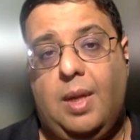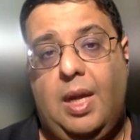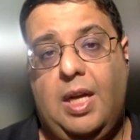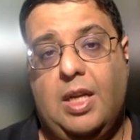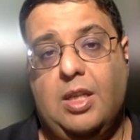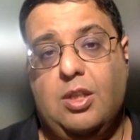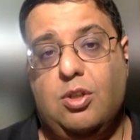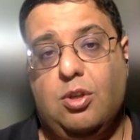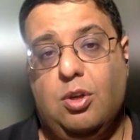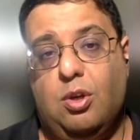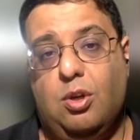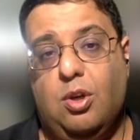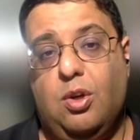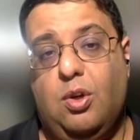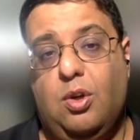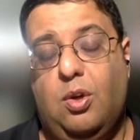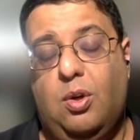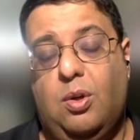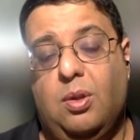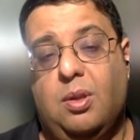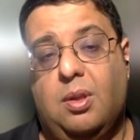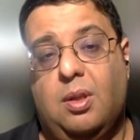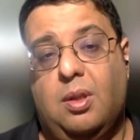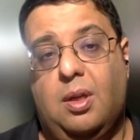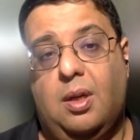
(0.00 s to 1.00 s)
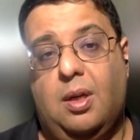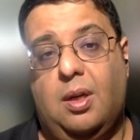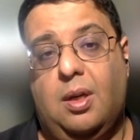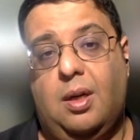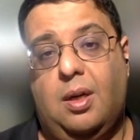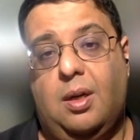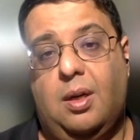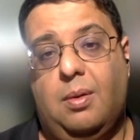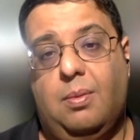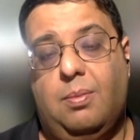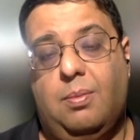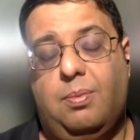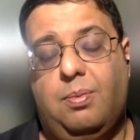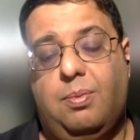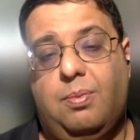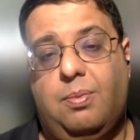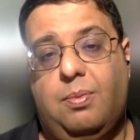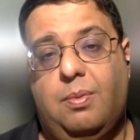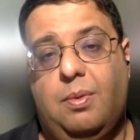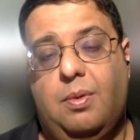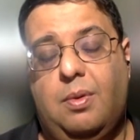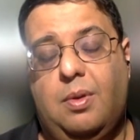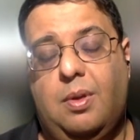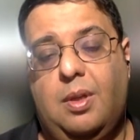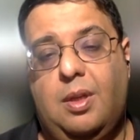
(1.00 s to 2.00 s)

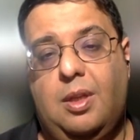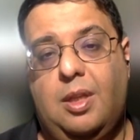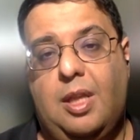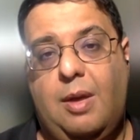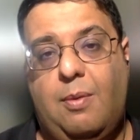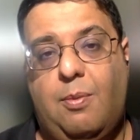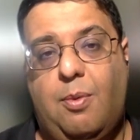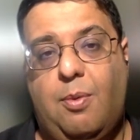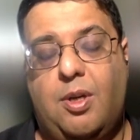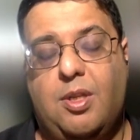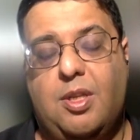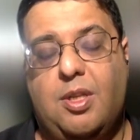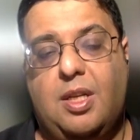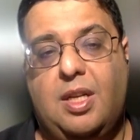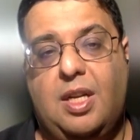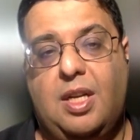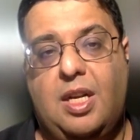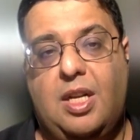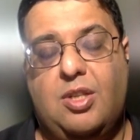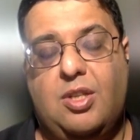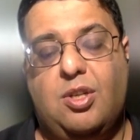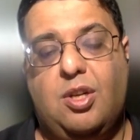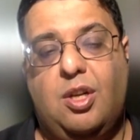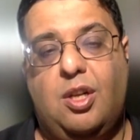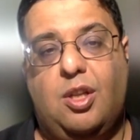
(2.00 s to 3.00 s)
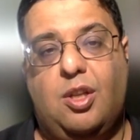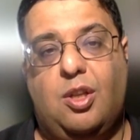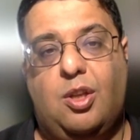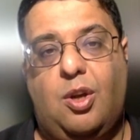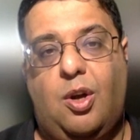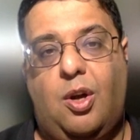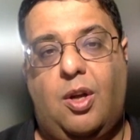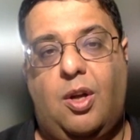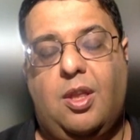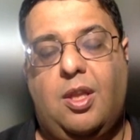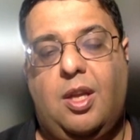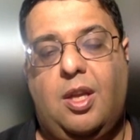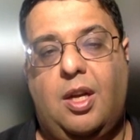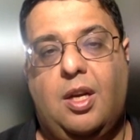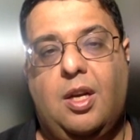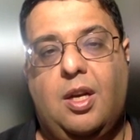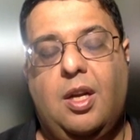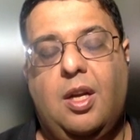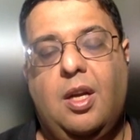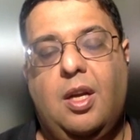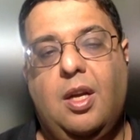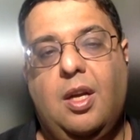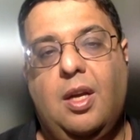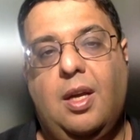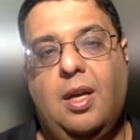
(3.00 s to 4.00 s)
an initial thought that
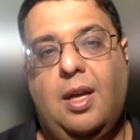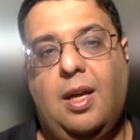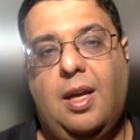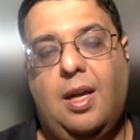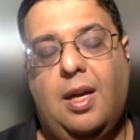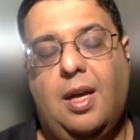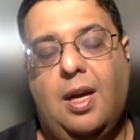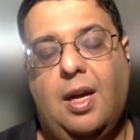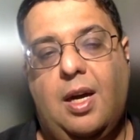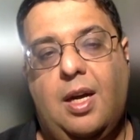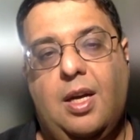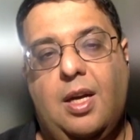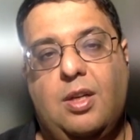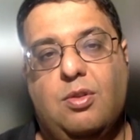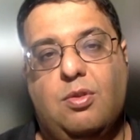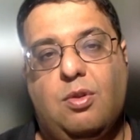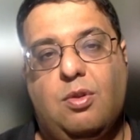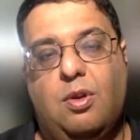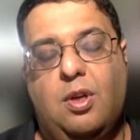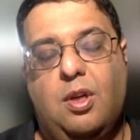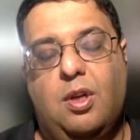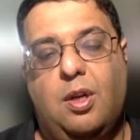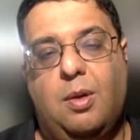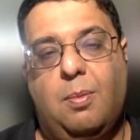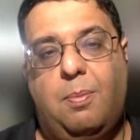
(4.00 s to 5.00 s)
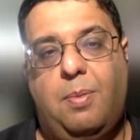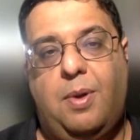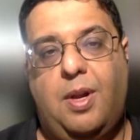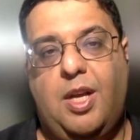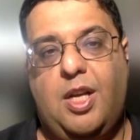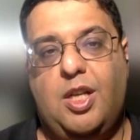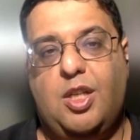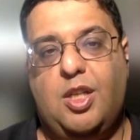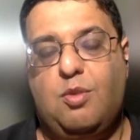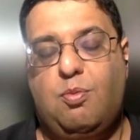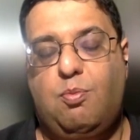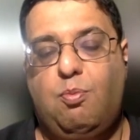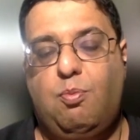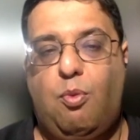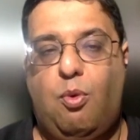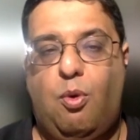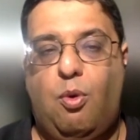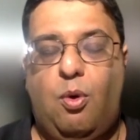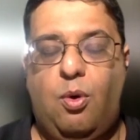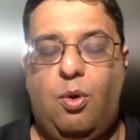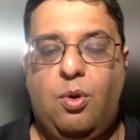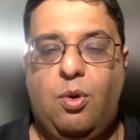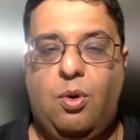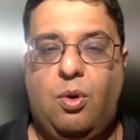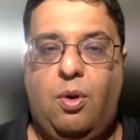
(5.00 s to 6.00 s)
AI is going to replace
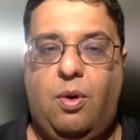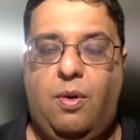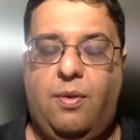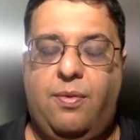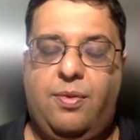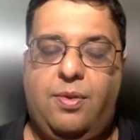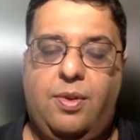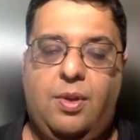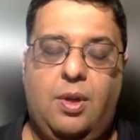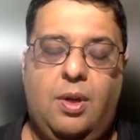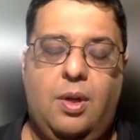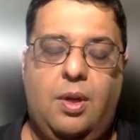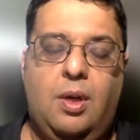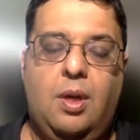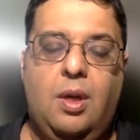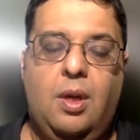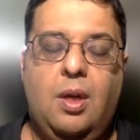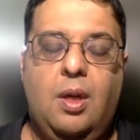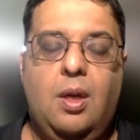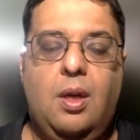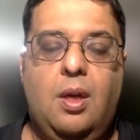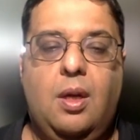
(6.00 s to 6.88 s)
more of the